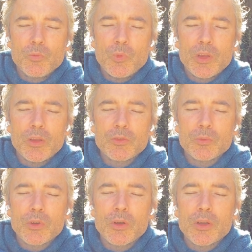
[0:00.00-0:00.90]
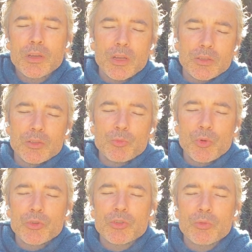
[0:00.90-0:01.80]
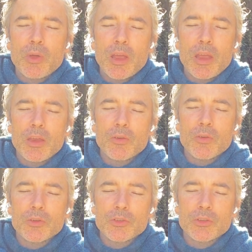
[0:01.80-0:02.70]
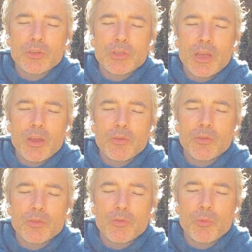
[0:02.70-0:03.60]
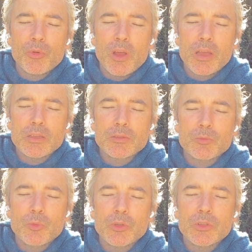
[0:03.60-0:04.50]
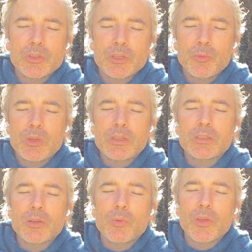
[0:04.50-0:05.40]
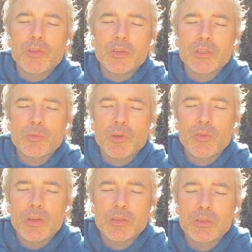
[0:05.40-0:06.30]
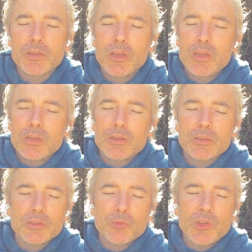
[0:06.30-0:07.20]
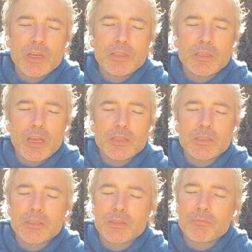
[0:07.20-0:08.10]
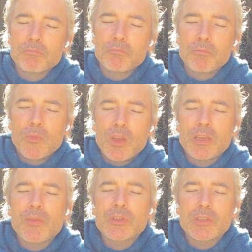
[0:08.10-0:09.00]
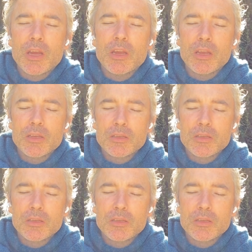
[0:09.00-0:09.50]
because we're learning not to push away or to shut down or to repress, but to simply sit with and experience. And look, some days that's devastating